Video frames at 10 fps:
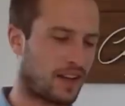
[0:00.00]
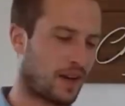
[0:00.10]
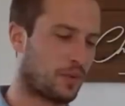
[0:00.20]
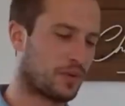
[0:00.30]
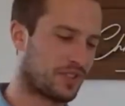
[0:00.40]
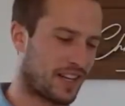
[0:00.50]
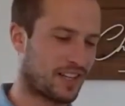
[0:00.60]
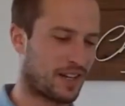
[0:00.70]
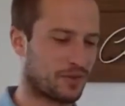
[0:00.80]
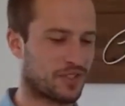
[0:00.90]
I was
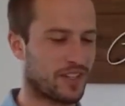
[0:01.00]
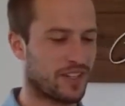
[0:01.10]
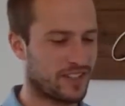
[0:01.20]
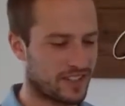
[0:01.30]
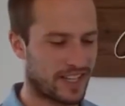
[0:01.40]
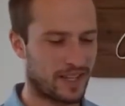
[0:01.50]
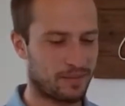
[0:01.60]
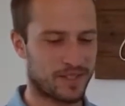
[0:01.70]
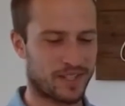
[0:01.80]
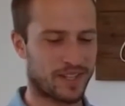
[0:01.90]
gonna
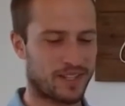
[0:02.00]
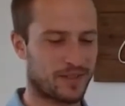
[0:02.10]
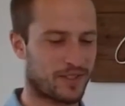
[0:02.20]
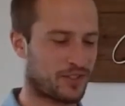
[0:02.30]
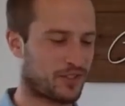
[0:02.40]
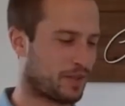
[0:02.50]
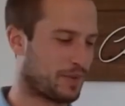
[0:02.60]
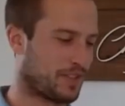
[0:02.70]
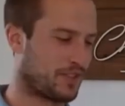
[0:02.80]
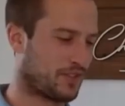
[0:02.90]
name the title of the
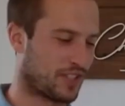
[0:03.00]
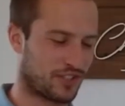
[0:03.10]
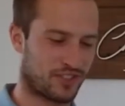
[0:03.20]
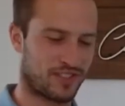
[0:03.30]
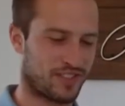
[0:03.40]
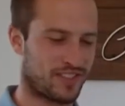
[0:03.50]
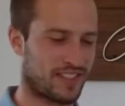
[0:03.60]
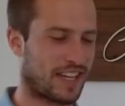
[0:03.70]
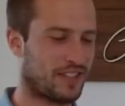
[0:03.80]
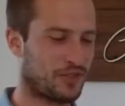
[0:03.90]
sermon just
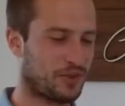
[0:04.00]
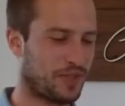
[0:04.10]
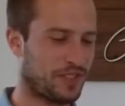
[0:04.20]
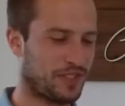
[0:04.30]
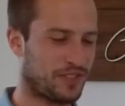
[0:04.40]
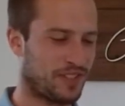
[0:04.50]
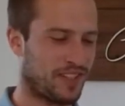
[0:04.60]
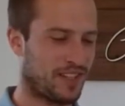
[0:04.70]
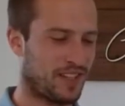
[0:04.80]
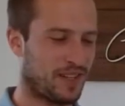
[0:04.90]
Dinosaurs,
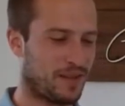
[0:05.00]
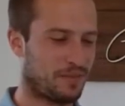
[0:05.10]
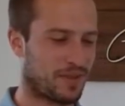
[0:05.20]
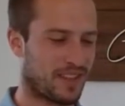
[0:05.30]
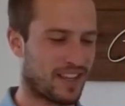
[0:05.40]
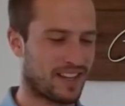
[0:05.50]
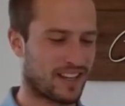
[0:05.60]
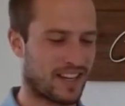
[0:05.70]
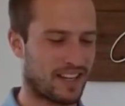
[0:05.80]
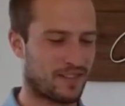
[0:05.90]
but then it
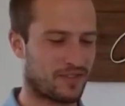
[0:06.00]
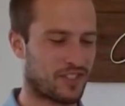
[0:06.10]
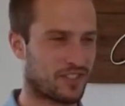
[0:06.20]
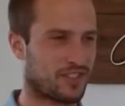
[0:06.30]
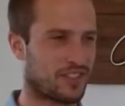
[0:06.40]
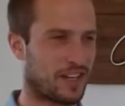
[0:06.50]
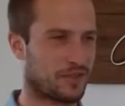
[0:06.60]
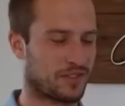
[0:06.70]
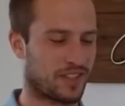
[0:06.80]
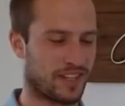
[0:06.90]
kind of just
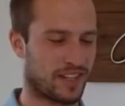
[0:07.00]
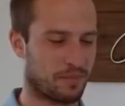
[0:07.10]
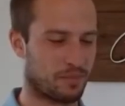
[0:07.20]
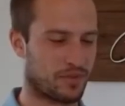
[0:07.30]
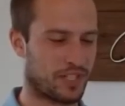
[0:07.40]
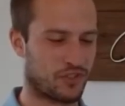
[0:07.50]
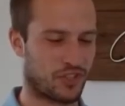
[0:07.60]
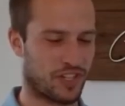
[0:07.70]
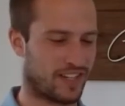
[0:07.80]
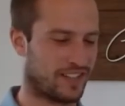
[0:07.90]
sounds like I'm
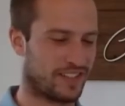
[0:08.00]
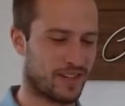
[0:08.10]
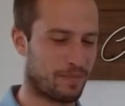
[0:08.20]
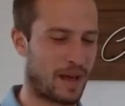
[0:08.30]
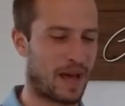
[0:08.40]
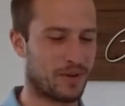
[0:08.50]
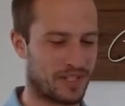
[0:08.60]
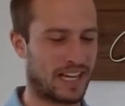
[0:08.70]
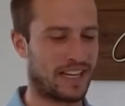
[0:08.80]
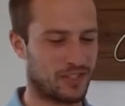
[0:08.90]
preaching
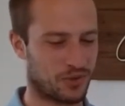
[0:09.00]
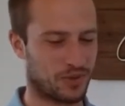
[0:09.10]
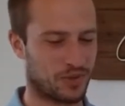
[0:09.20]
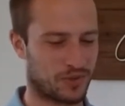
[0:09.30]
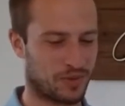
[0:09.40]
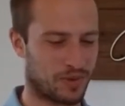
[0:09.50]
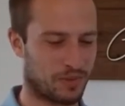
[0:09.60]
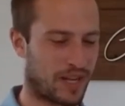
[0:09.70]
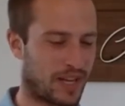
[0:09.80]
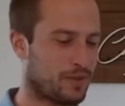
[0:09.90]
about dinosaurs from the
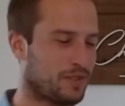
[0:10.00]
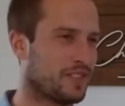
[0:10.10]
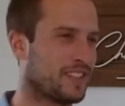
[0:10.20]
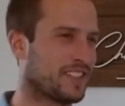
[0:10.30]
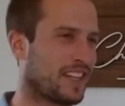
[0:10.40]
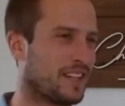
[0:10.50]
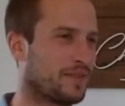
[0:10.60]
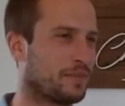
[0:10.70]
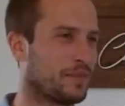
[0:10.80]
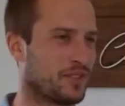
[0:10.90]
Bible. It's kind
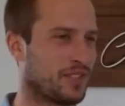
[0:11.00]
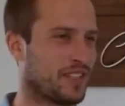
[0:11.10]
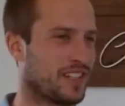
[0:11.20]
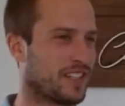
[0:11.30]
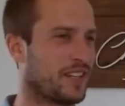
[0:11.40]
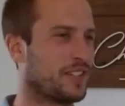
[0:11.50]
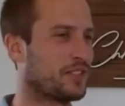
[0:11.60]
of a misleading title,